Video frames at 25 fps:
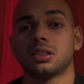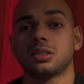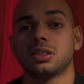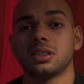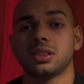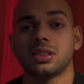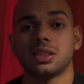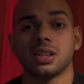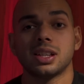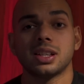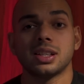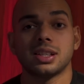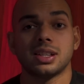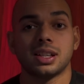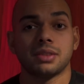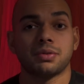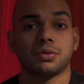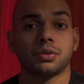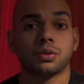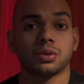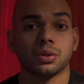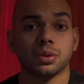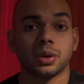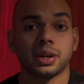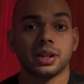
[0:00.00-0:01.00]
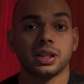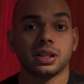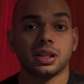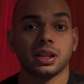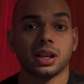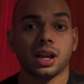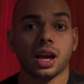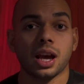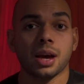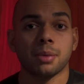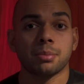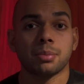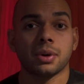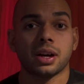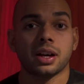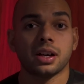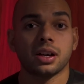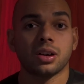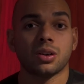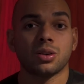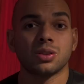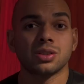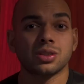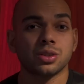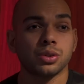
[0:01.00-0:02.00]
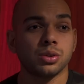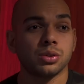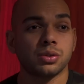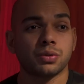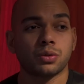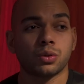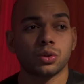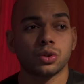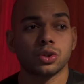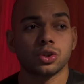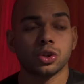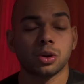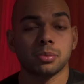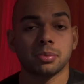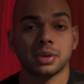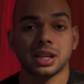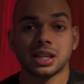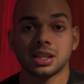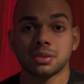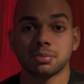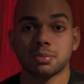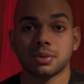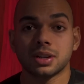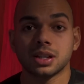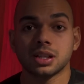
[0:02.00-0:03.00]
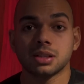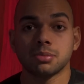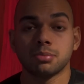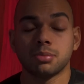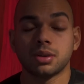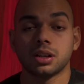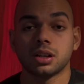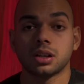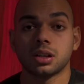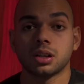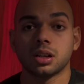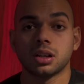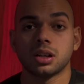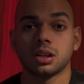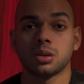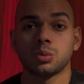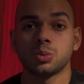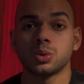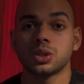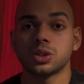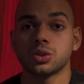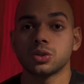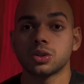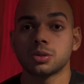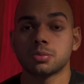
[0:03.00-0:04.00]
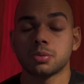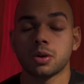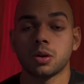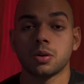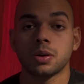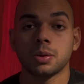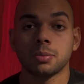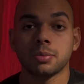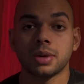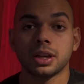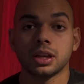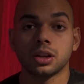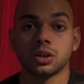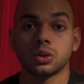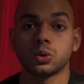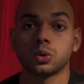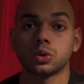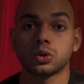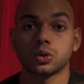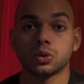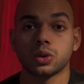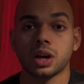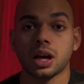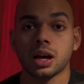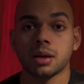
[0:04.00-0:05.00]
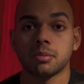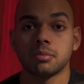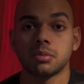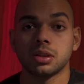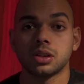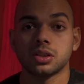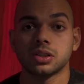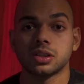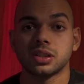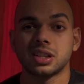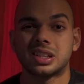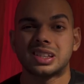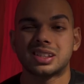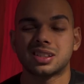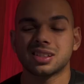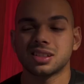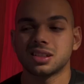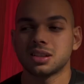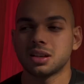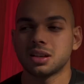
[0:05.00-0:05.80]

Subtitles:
This is a photo editing app. I also use Photoshop Express, but Visco is probably my go-to app because it's